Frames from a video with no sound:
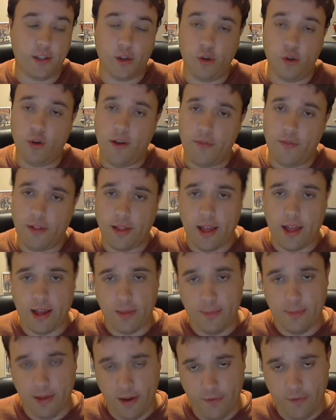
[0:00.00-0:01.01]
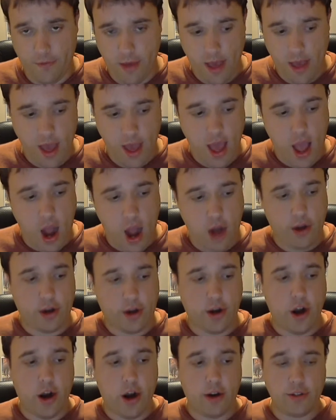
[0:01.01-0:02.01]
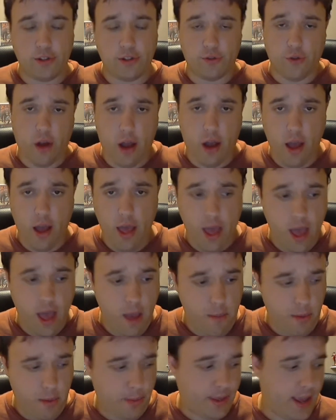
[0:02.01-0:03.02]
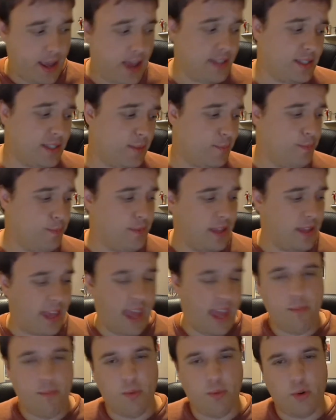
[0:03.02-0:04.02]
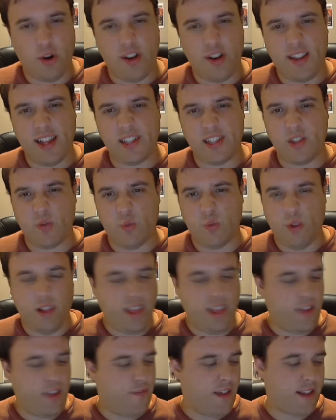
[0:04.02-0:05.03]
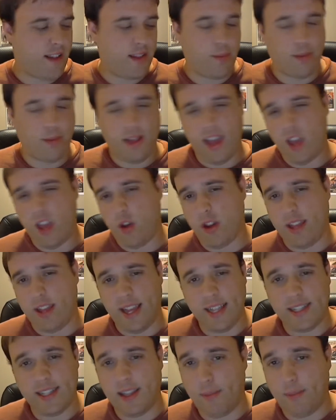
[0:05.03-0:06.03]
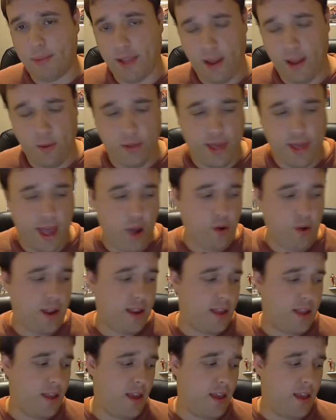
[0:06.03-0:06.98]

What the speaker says: You do have the luck a bit of how your cards draw, but because the game board doesn't really affect the play, you can easily play without it.